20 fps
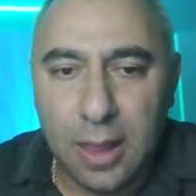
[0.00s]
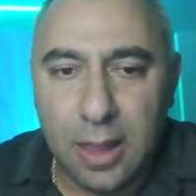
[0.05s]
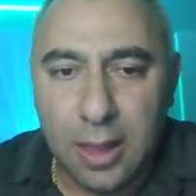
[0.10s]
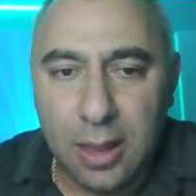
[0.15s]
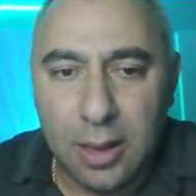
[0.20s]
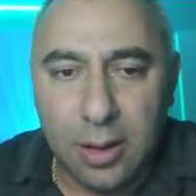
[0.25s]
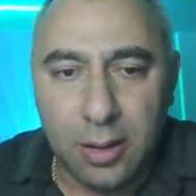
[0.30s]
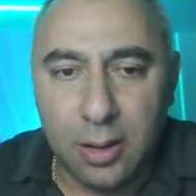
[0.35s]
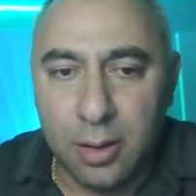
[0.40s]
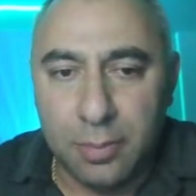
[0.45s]

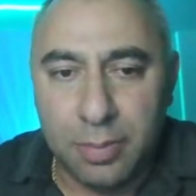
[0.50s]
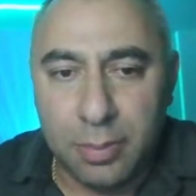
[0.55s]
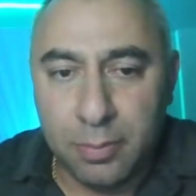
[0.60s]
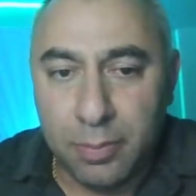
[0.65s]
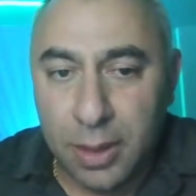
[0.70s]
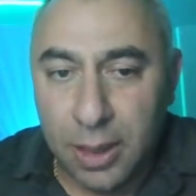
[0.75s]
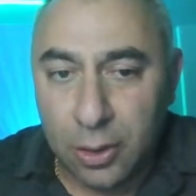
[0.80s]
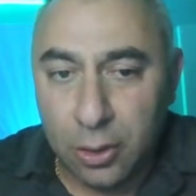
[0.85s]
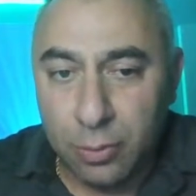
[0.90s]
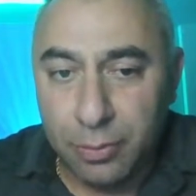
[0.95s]

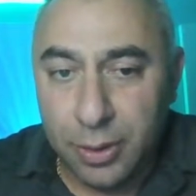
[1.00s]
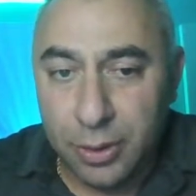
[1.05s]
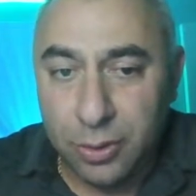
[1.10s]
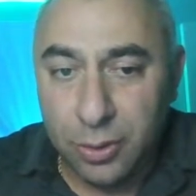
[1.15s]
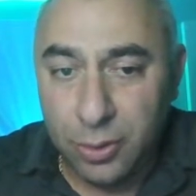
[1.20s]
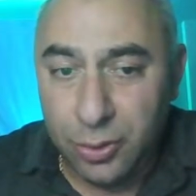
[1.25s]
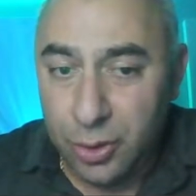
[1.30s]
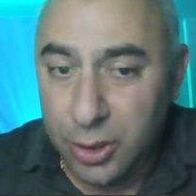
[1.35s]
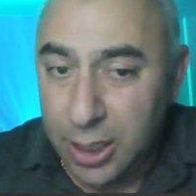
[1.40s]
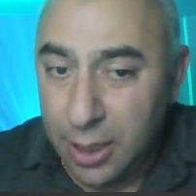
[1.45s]
pawn on
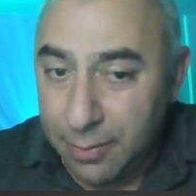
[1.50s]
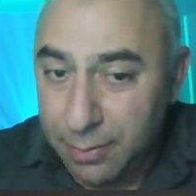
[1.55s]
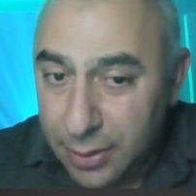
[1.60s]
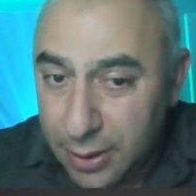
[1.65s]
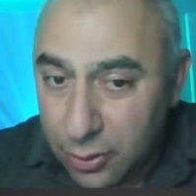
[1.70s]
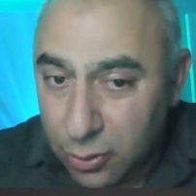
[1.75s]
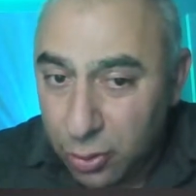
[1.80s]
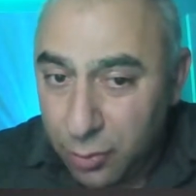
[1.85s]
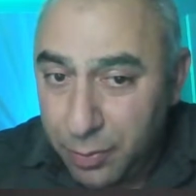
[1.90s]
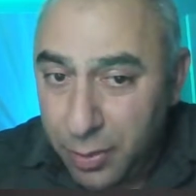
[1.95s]
b2. You can't
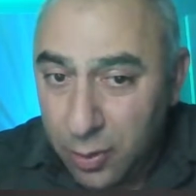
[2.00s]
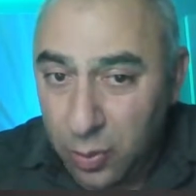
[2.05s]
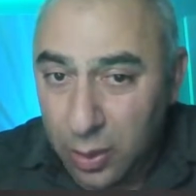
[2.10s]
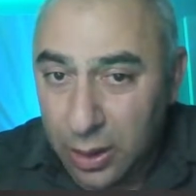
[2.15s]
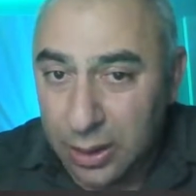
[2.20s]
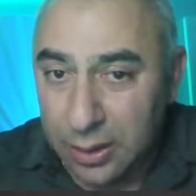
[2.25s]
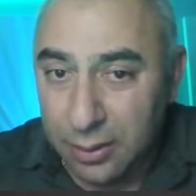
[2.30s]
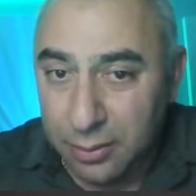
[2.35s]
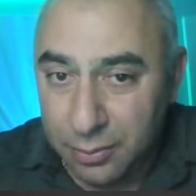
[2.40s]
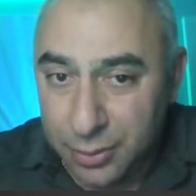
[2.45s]
play rook
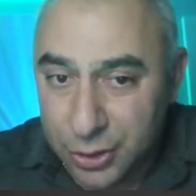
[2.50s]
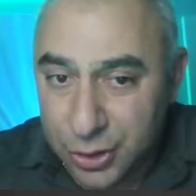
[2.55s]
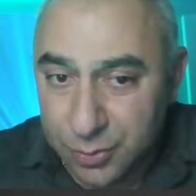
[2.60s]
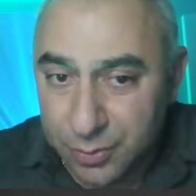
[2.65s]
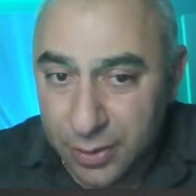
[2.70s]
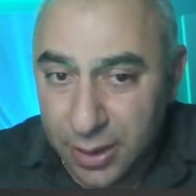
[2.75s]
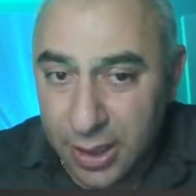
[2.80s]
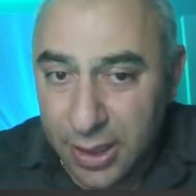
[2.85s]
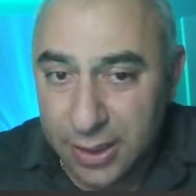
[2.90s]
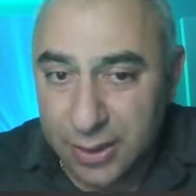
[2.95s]
b1,
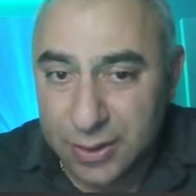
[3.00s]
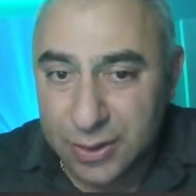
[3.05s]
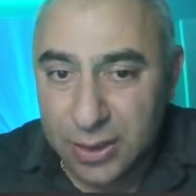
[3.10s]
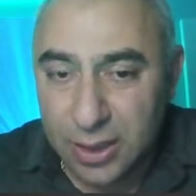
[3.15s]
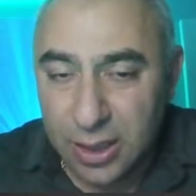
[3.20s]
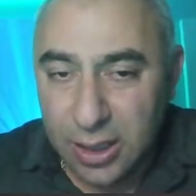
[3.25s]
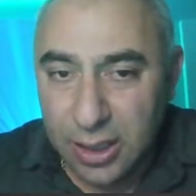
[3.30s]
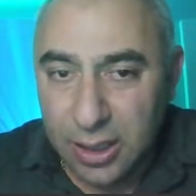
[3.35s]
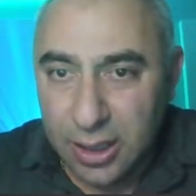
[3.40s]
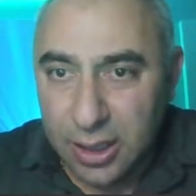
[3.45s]
bishop takes.
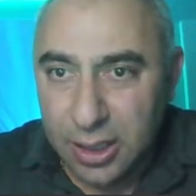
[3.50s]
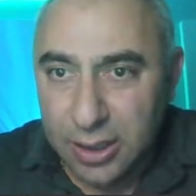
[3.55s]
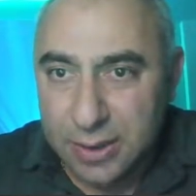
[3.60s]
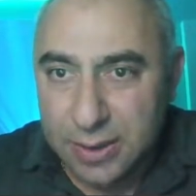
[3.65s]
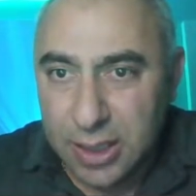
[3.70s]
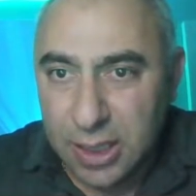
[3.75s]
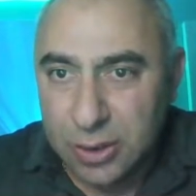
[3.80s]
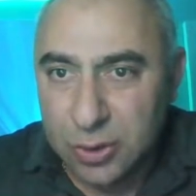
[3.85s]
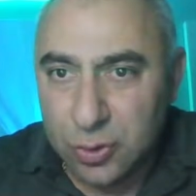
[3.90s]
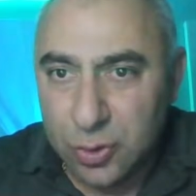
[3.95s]
It's
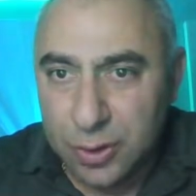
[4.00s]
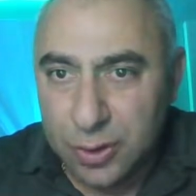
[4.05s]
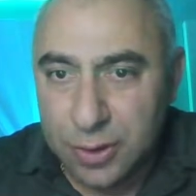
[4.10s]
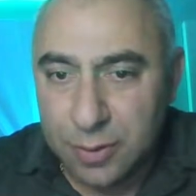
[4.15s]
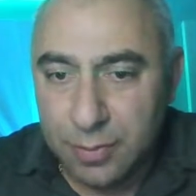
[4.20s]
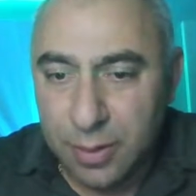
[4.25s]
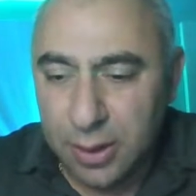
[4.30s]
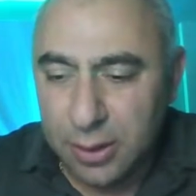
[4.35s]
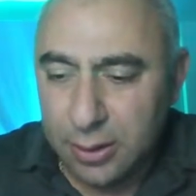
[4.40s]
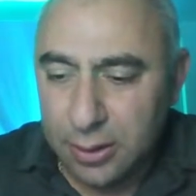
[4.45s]
not so easy,
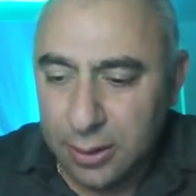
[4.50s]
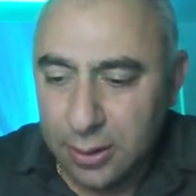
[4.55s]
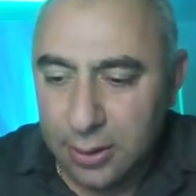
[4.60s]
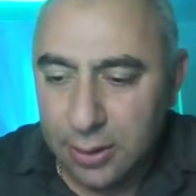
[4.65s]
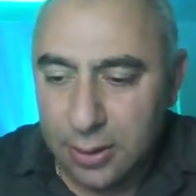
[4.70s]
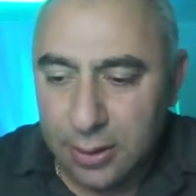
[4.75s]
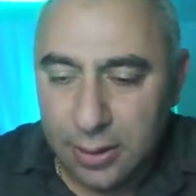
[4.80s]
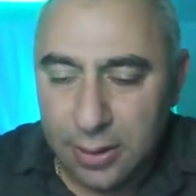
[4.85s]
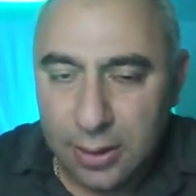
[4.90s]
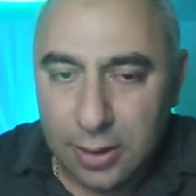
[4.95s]
but
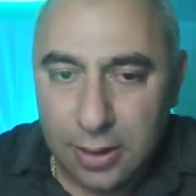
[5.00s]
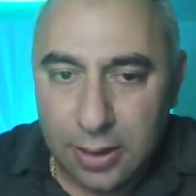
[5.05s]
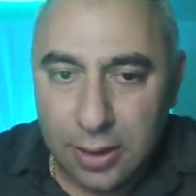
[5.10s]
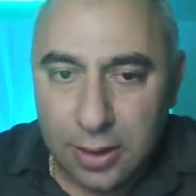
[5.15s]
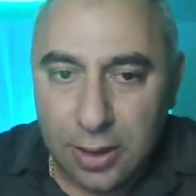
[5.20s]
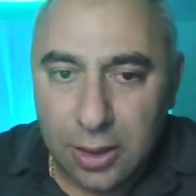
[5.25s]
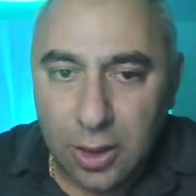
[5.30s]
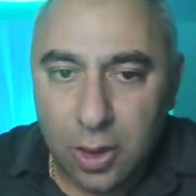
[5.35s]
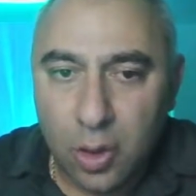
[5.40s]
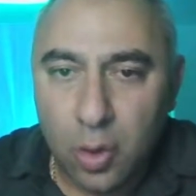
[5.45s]

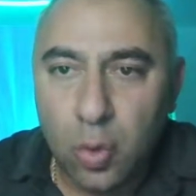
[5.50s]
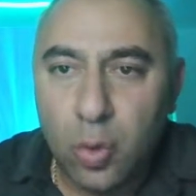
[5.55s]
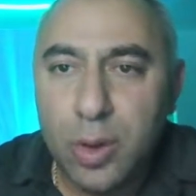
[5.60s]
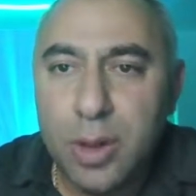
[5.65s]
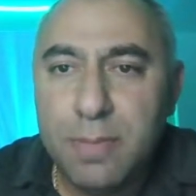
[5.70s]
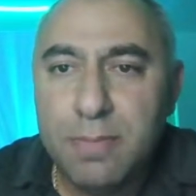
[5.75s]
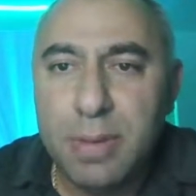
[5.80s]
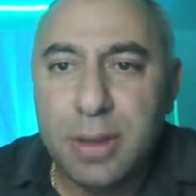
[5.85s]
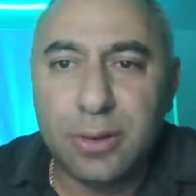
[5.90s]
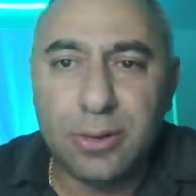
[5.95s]

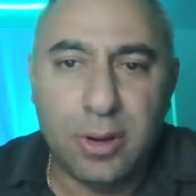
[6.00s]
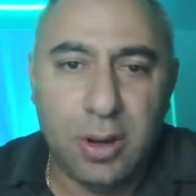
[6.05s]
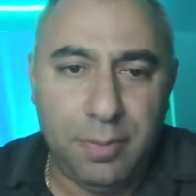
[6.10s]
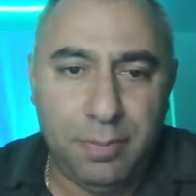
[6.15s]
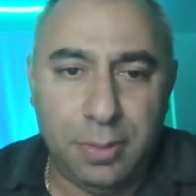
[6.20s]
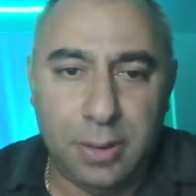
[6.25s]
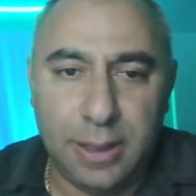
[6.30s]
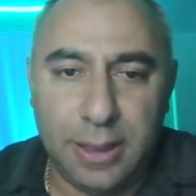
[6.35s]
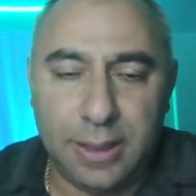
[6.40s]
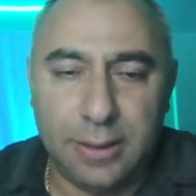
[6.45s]
queen b3
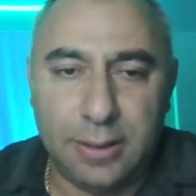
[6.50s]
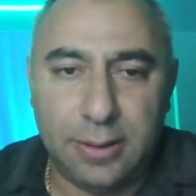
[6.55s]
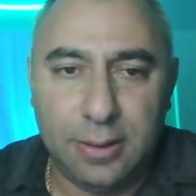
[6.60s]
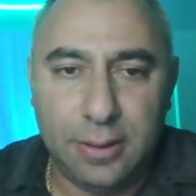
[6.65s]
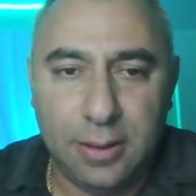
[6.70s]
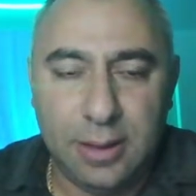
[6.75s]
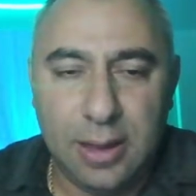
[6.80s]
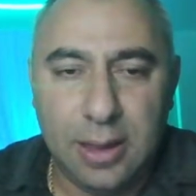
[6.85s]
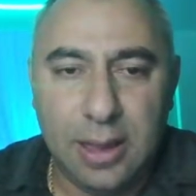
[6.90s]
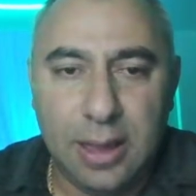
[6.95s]
played,
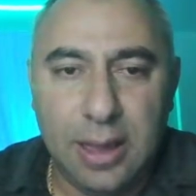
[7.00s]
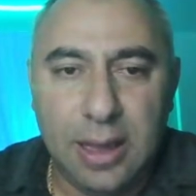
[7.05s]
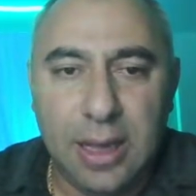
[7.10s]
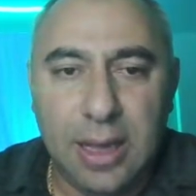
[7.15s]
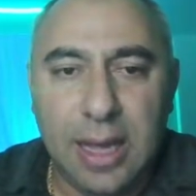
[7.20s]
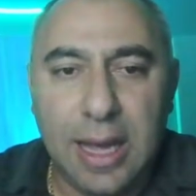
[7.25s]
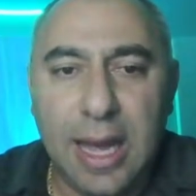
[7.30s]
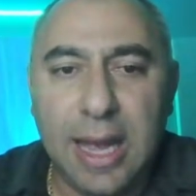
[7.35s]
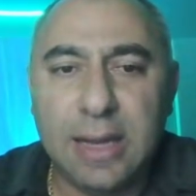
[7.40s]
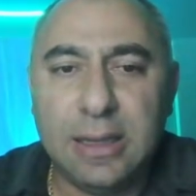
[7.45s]

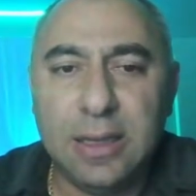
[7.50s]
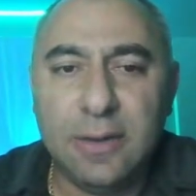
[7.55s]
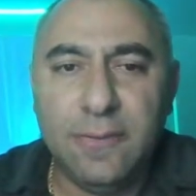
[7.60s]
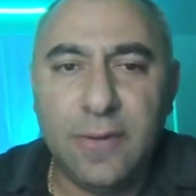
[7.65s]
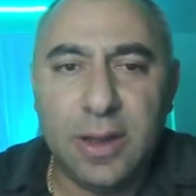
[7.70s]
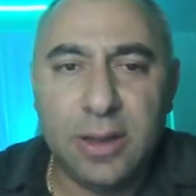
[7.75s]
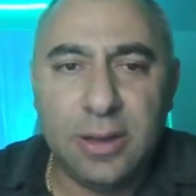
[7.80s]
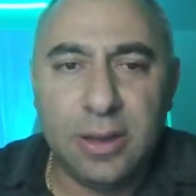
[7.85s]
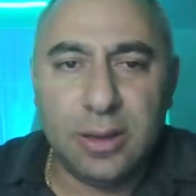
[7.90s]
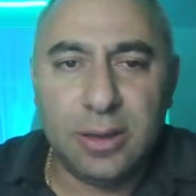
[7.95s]

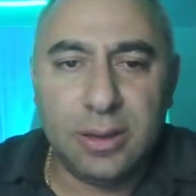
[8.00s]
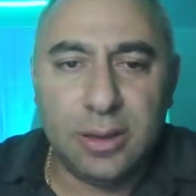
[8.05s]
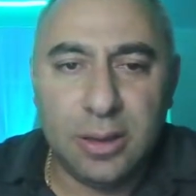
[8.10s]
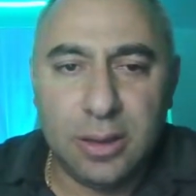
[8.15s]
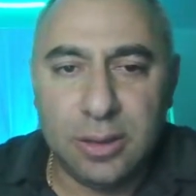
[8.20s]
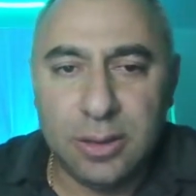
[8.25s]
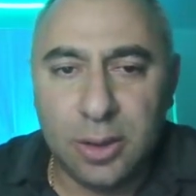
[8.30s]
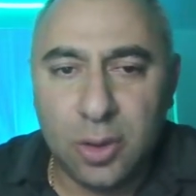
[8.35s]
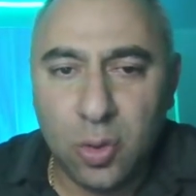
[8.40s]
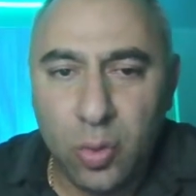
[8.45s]
activating
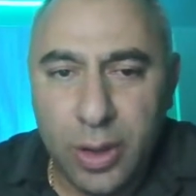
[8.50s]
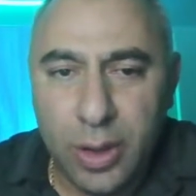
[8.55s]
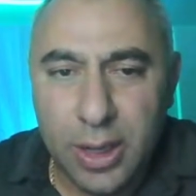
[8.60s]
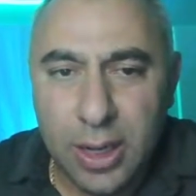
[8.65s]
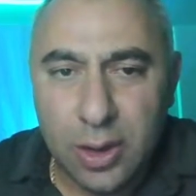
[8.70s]
the queen and